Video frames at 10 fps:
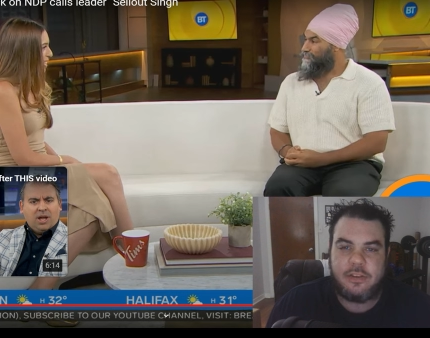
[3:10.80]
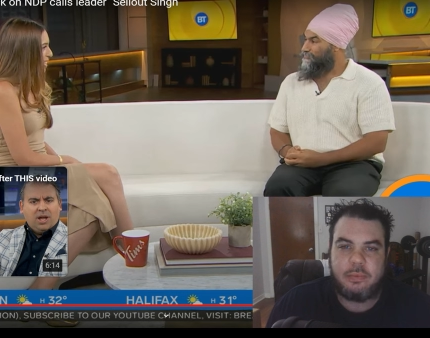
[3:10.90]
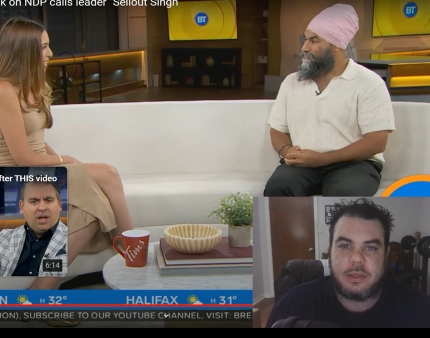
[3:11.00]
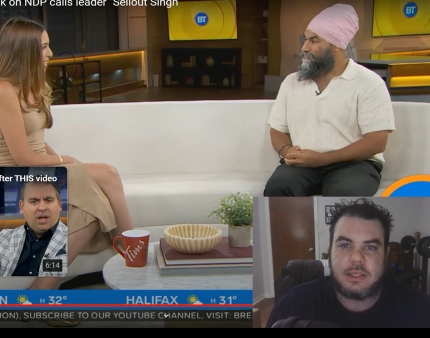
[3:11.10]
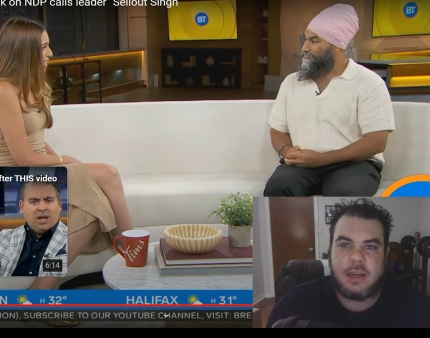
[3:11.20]
Speaker 1: from
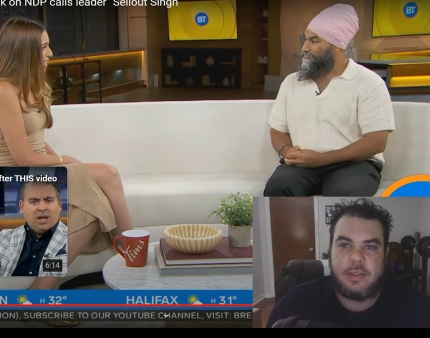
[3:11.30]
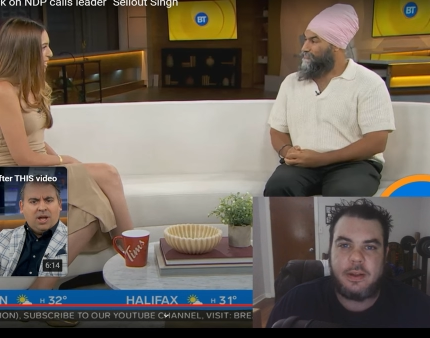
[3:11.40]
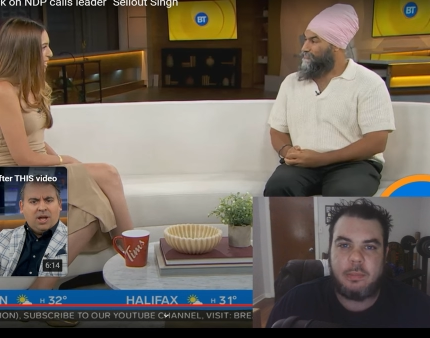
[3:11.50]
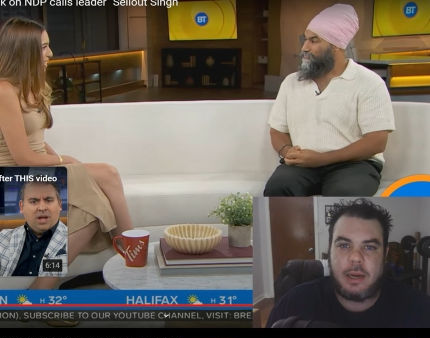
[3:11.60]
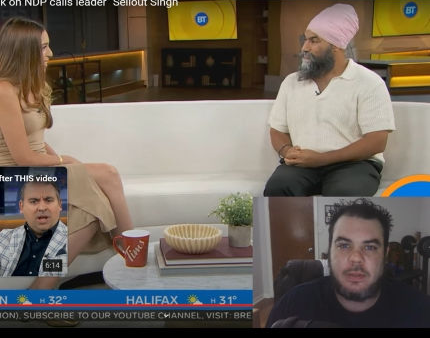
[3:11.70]
the side there,
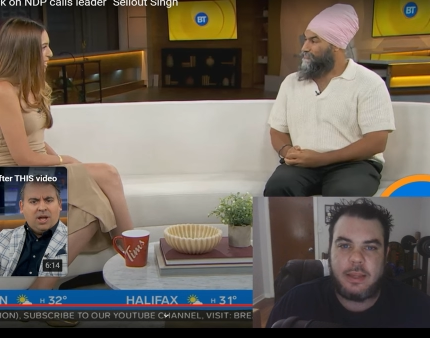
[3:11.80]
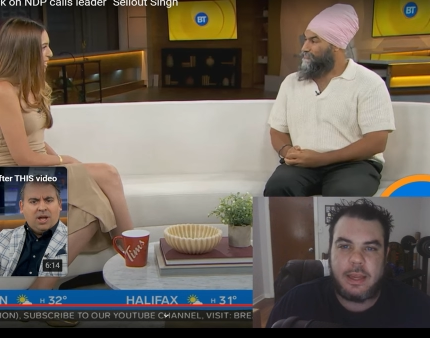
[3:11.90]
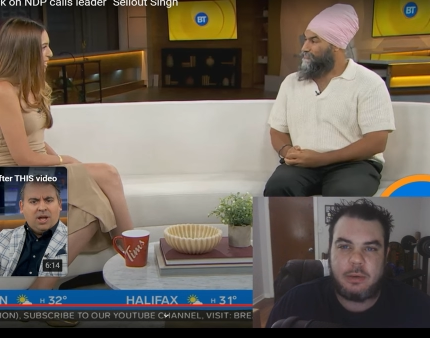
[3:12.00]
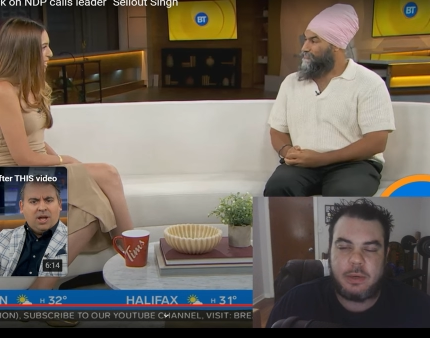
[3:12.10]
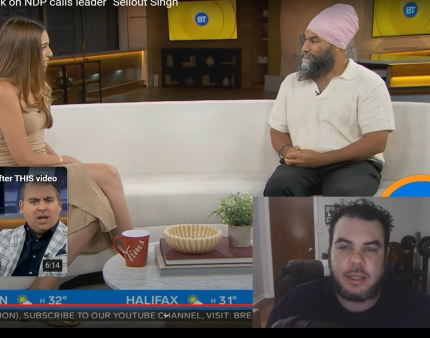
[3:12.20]
but at the
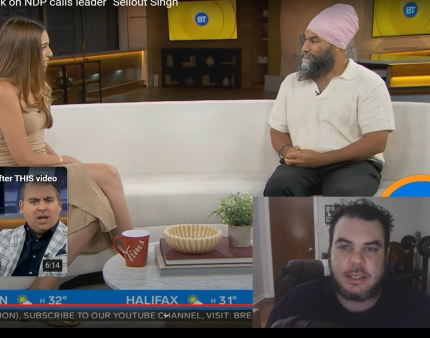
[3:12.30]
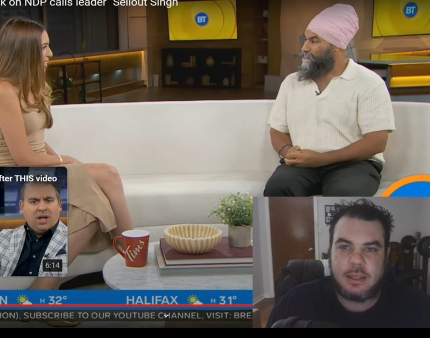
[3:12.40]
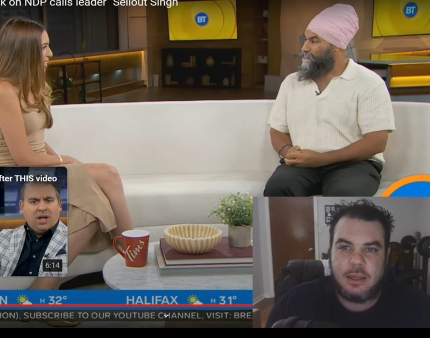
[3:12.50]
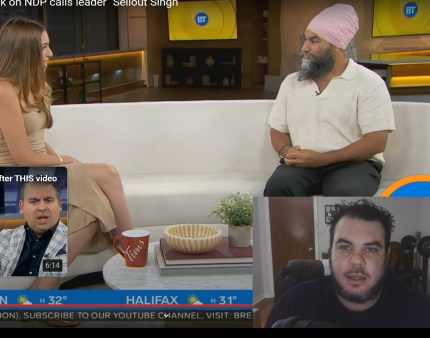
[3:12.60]
end when he's